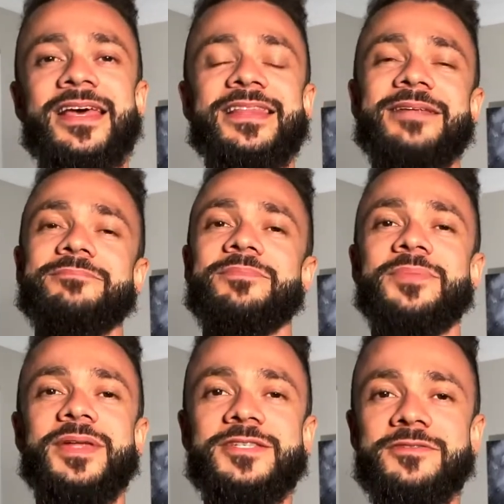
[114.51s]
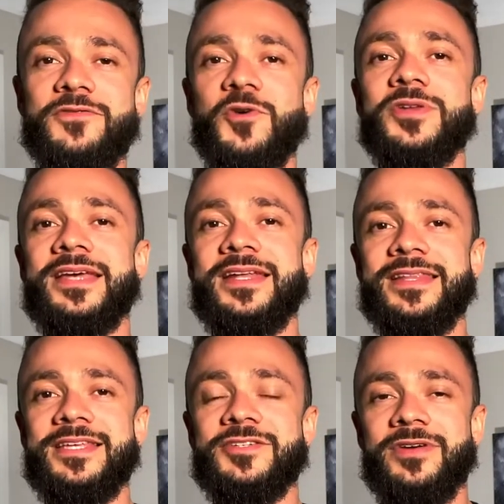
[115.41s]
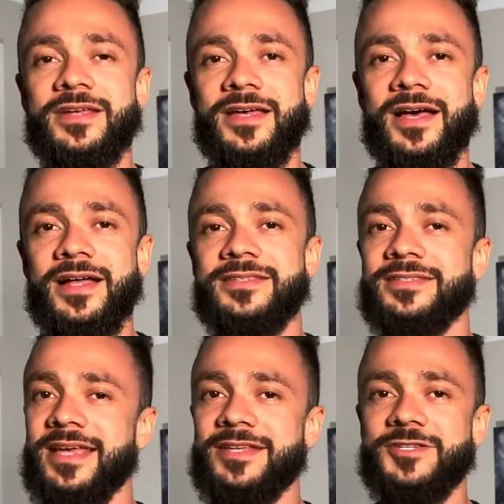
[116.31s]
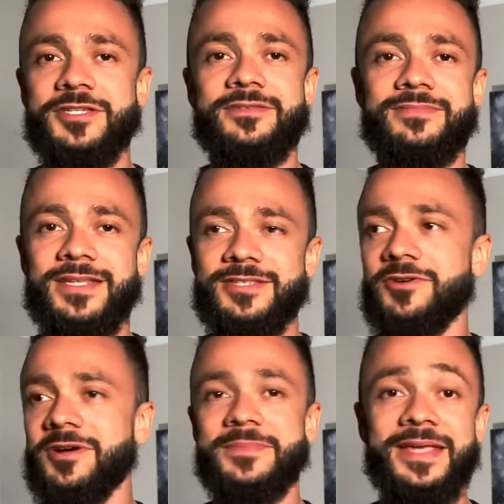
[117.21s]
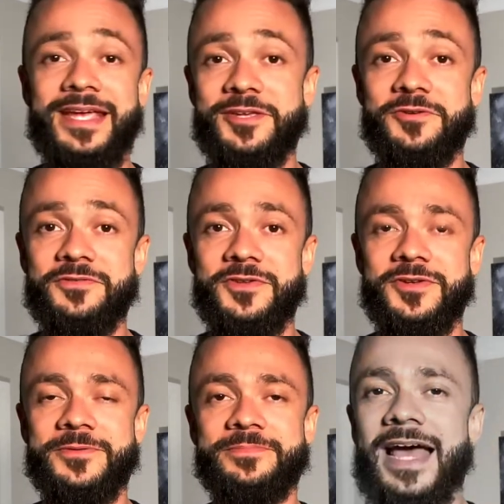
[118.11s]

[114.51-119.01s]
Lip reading: then please avoid getting these credit cards, and it's not going to be any good for you.